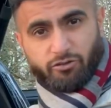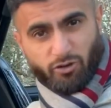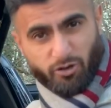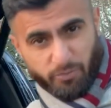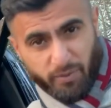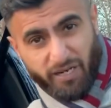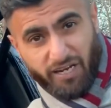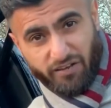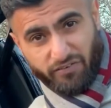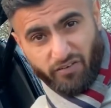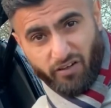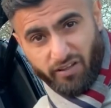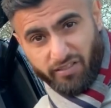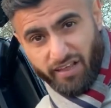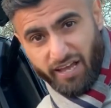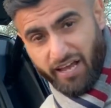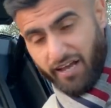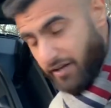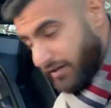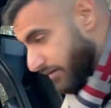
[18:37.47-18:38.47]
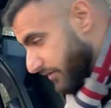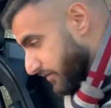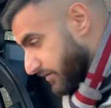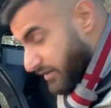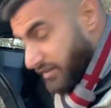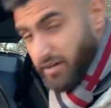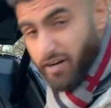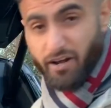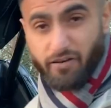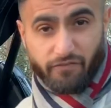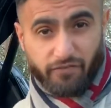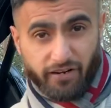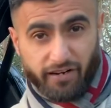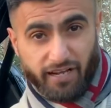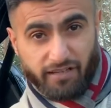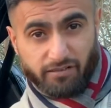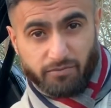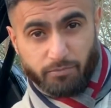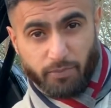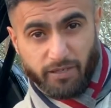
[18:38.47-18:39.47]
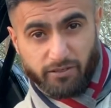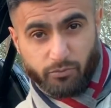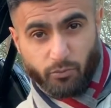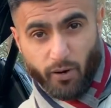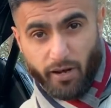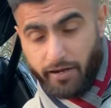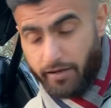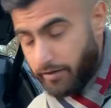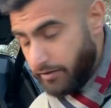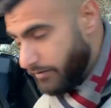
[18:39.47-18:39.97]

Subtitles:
got to be left like that. And I don't think that's the best way.